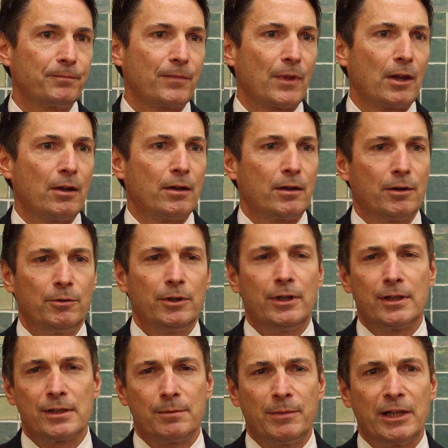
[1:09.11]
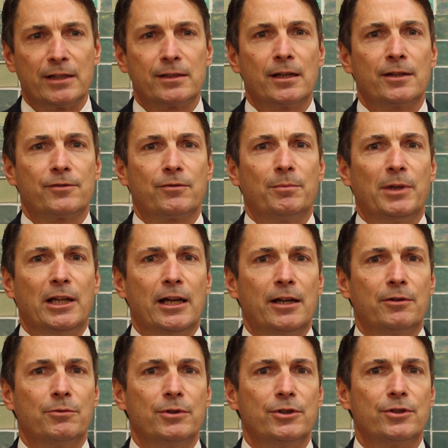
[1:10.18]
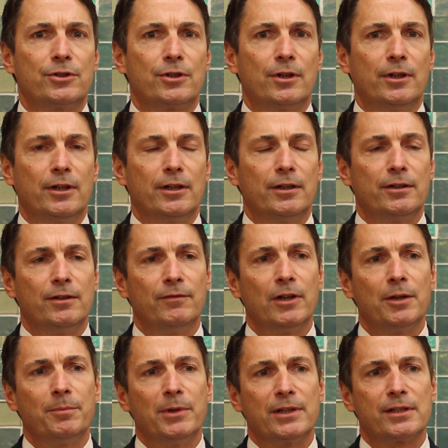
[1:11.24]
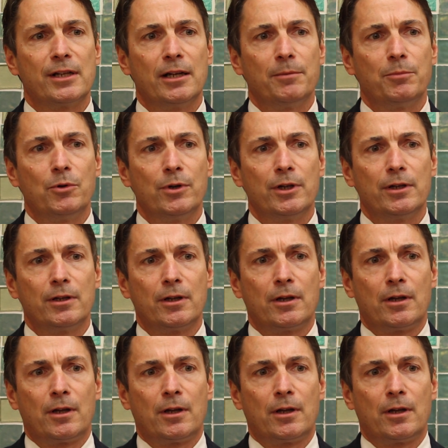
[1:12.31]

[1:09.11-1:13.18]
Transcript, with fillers: It really doesn't make sense from a language development standpoint.